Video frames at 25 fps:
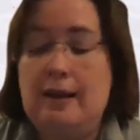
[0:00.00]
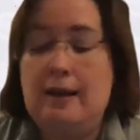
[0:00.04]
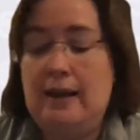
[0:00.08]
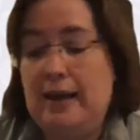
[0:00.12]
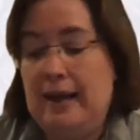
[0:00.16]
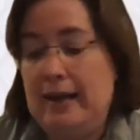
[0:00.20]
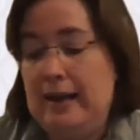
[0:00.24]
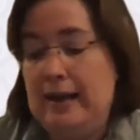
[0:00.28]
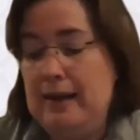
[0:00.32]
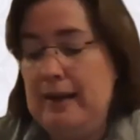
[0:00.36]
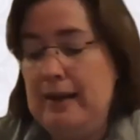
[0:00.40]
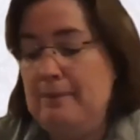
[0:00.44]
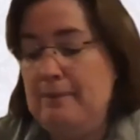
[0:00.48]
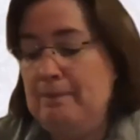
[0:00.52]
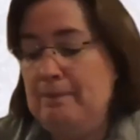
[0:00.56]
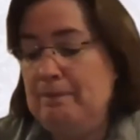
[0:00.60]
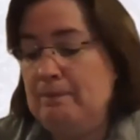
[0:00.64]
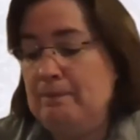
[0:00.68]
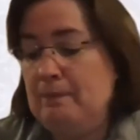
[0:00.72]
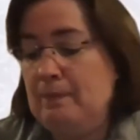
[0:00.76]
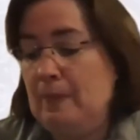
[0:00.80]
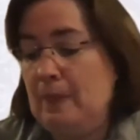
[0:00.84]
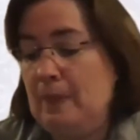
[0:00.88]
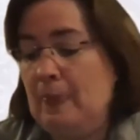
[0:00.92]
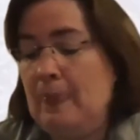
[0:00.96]

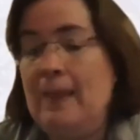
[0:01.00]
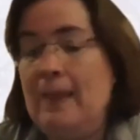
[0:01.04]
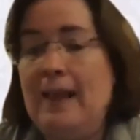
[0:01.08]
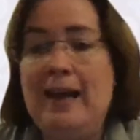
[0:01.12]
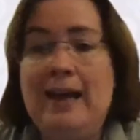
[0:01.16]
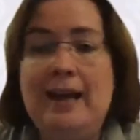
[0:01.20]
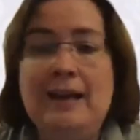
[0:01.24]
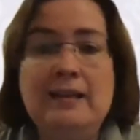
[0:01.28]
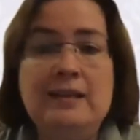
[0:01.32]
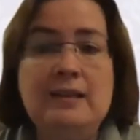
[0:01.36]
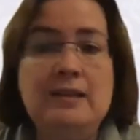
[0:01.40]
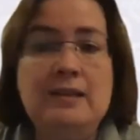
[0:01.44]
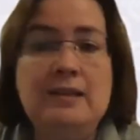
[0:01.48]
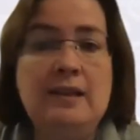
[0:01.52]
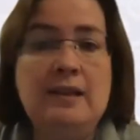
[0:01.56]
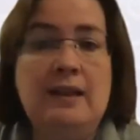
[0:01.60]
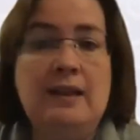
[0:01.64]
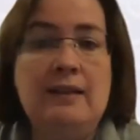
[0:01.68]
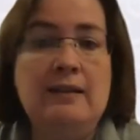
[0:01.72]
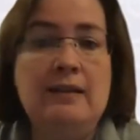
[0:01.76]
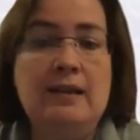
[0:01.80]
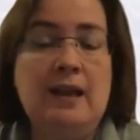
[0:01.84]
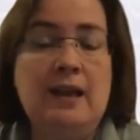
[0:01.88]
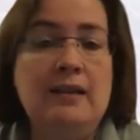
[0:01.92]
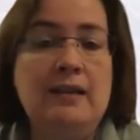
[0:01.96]
And
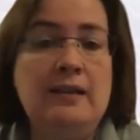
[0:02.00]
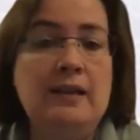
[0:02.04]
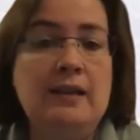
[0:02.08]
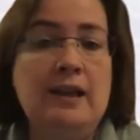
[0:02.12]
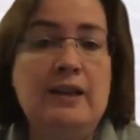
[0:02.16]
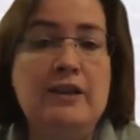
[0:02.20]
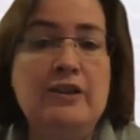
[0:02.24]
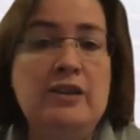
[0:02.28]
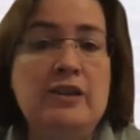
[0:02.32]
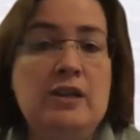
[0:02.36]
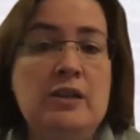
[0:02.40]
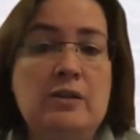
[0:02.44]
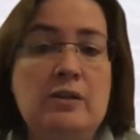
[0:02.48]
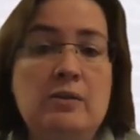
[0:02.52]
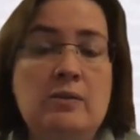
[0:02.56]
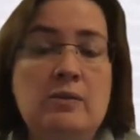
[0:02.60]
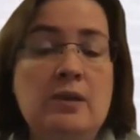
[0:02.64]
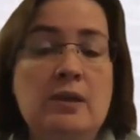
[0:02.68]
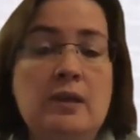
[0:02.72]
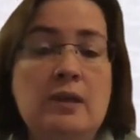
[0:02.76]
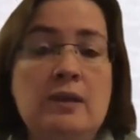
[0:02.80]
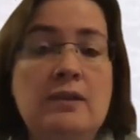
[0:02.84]
can you